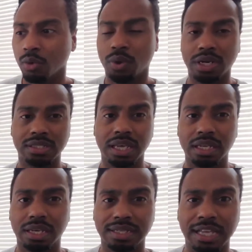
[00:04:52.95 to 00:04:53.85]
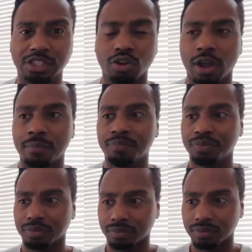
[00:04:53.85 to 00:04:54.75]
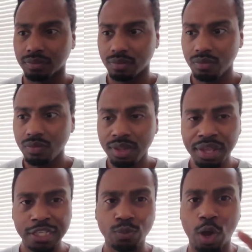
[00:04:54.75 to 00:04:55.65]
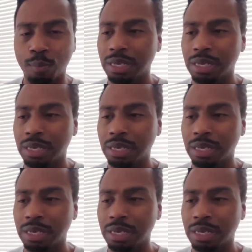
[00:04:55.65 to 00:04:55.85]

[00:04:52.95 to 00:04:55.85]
We're going to take a look at that chart as well.